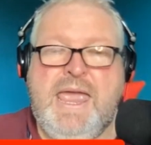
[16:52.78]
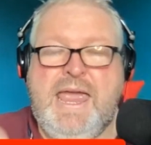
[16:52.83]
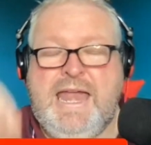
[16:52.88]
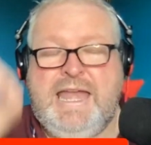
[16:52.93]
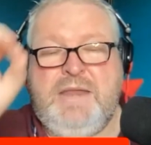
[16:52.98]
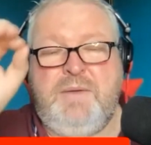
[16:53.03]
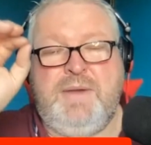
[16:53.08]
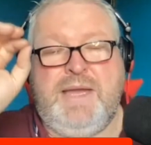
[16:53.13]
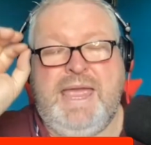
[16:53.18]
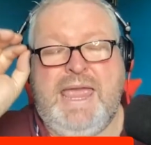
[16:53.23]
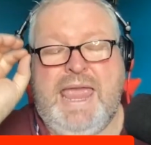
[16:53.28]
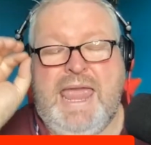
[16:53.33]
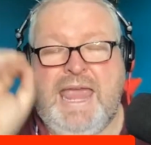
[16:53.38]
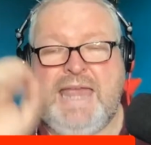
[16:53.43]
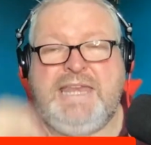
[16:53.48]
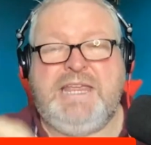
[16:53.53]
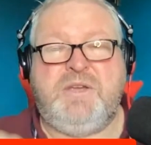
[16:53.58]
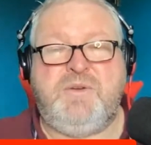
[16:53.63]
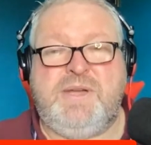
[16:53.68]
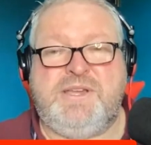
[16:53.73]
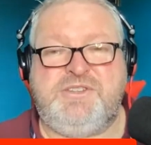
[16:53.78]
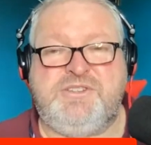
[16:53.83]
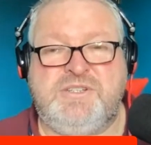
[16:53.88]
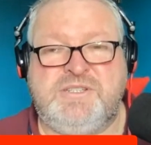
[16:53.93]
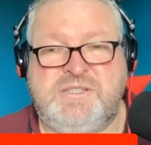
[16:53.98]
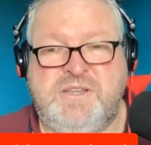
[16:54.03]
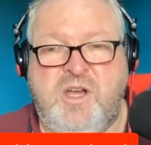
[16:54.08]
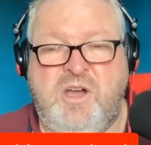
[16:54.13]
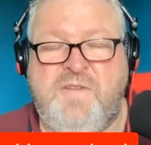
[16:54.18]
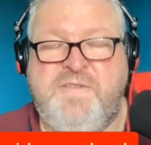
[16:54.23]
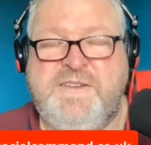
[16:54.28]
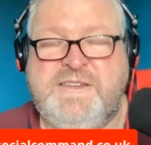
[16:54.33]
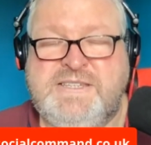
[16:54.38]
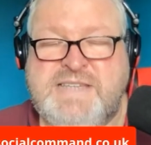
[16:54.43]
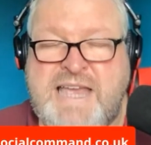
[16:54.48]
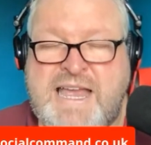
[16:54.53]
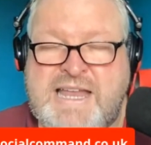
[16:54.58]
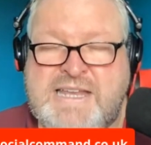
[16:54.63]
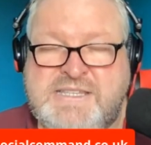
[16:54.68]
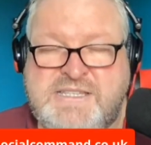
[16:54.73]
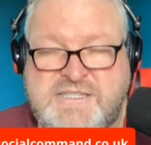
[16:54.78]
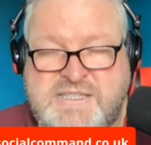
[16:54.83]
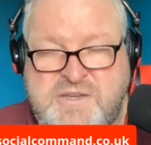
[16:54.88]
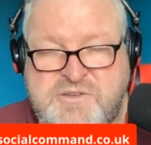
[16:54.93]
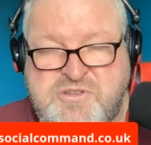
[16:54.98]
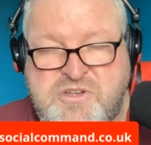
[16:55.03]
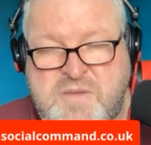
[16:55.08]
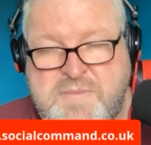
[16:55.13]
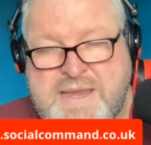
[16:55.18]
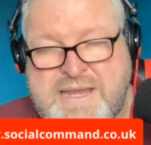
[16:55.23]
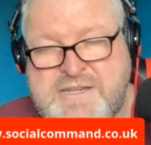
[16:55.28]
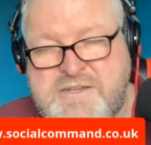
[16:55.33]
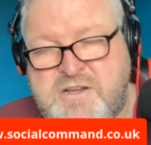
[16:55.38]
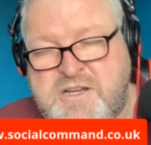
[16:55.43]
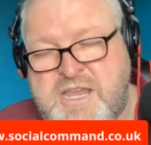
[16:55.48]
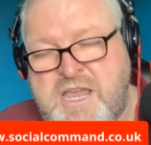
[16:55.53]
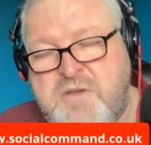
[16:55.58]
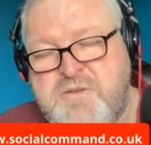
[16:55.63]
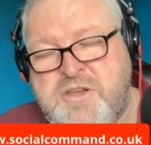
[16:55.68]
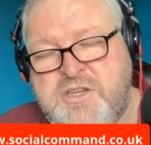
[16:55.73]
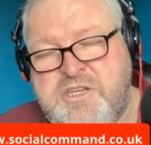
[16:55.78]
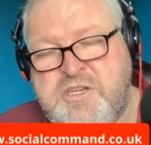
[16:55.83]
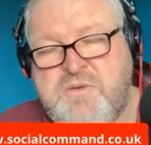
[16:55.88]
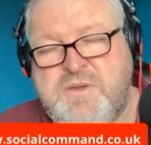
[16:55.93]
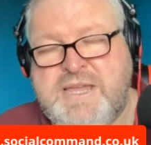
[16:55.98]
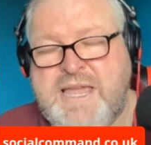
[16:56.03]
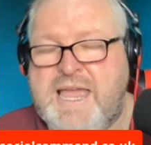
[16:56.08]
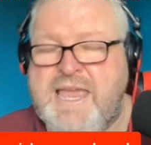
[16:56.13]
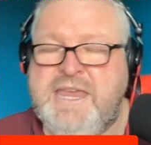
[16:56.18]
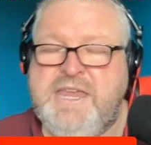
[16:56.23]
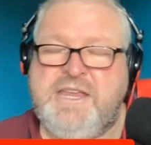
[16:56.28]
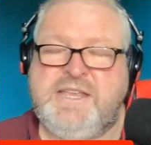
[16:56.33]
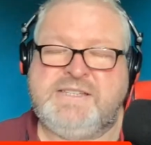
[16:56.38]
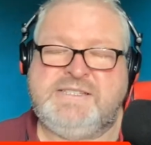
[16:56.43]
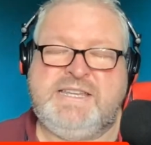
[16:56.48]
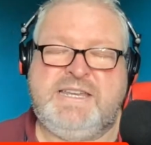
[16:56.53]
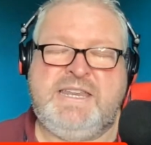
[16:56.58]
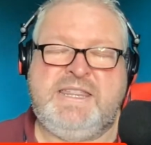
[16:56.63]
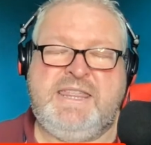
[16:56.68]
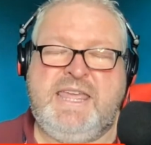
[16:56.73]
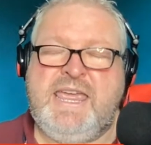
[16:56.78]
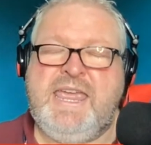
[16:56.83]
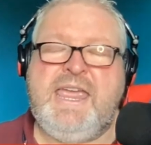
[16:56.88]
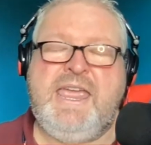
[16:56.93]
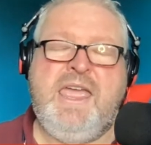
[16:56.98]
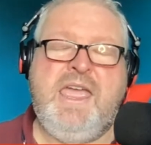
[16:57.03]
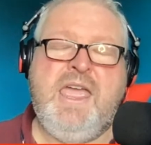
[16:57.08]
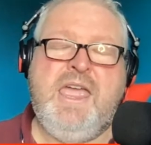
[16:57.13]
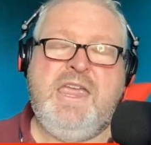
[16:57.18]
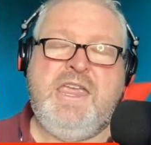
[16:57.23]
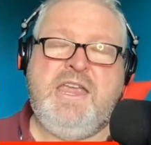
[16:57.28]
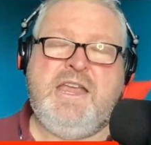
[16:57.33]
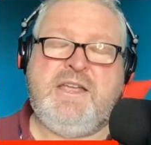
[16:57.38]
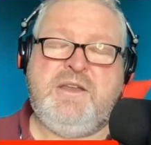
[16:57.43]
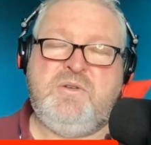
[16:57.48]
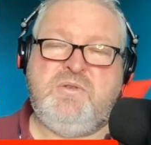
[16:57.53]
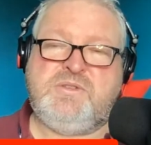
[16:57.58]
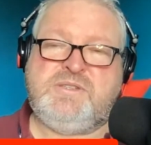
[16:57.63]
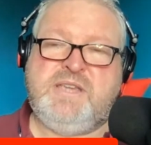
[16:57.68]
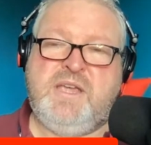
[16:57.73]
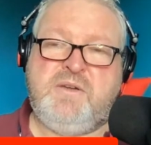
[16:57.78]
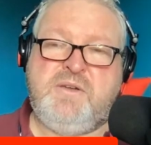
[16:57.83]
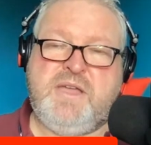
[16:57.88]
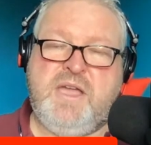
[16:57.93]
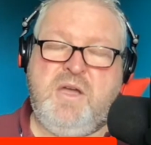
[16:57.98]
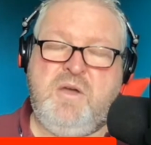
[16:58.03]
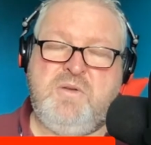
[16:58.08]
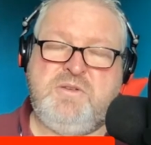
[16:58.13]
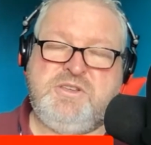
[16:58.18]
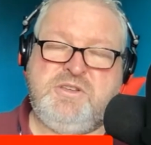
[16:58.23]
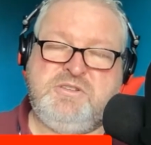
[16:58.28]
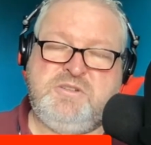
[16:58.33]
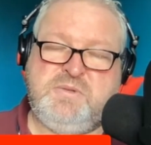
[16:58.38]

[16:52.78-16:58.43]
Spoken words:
Anyway, any questions, office@socialcommand.co.uk. You can send it there. You can also go to